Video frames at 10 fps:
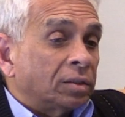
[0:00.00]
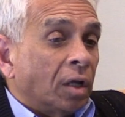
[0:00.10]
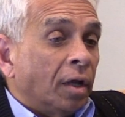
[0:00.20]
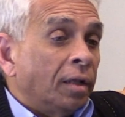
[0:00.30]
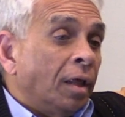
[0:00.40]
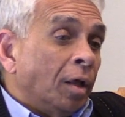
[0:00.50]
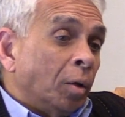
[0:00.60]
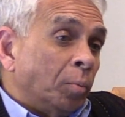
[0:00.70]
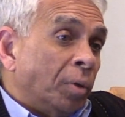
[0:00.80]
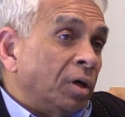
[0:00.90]
side,
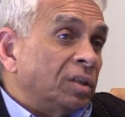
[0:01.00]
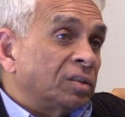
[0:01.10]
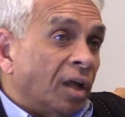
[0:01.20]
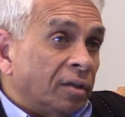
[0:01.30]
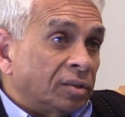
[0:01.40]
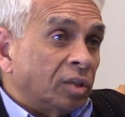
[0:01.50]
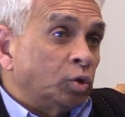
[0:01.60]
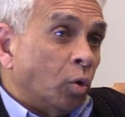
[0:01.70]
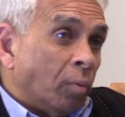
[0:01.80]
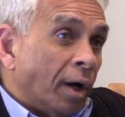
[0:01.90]
Bernie Sanders and
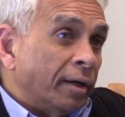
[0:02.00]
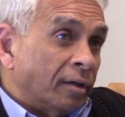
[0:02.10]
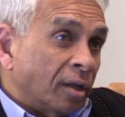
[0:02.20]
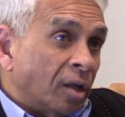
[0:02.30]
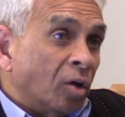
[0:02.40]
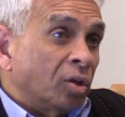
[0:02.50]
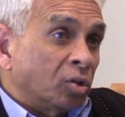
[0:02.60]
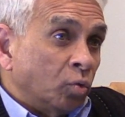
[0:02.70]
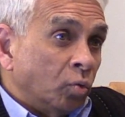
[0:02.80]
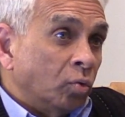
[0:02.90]
Joe Biden are now the
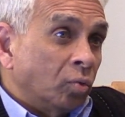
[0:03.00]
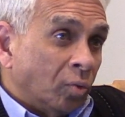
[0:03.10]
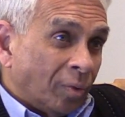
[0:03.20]
two